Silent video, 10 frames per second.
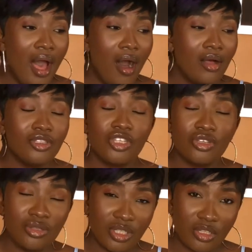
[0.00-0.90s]
on
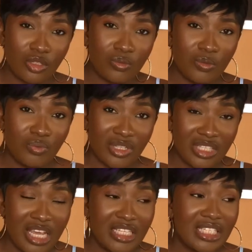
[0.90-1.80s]
Tuesday, to be
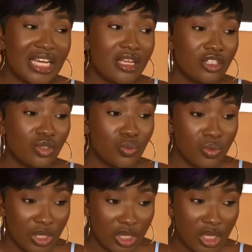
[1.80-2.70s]
precise, last
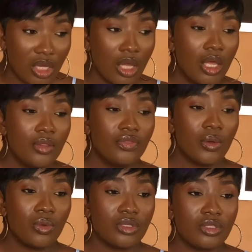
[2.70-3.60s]
week,
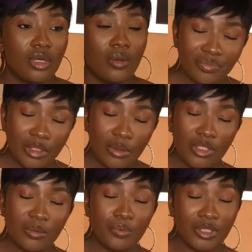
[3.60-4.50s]
there was a
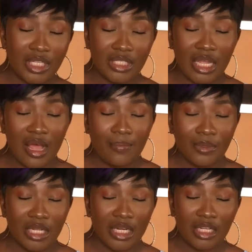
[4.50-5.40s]
protest that
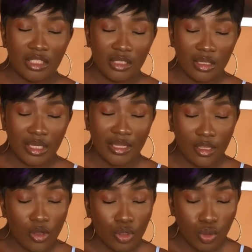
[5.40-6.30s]
happened at
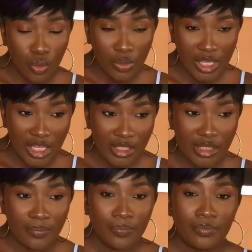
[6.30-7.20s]
Lekki toll
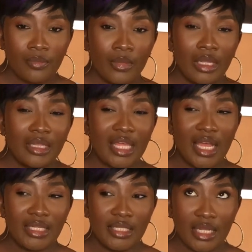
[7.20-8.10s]
gate.
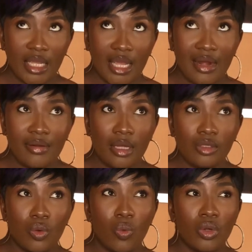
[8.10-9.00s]
That day,
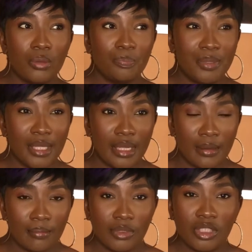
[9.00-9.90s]
around 1
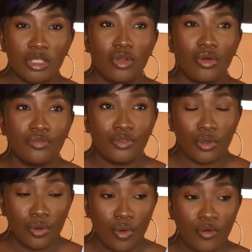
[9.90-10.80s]
p.m., the governor
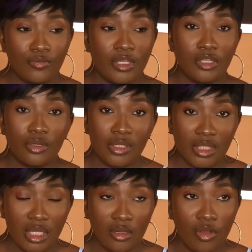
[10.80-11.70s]
of Lagos
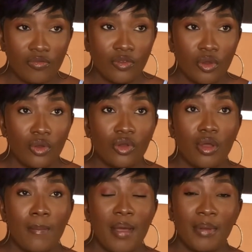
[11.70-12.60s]
State, Governor
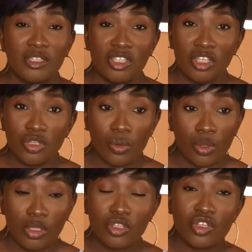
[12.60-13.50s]
Babajide
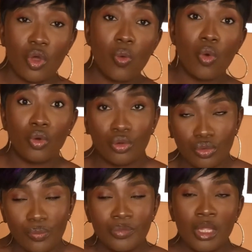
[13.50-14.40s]
Sanwo-Olu,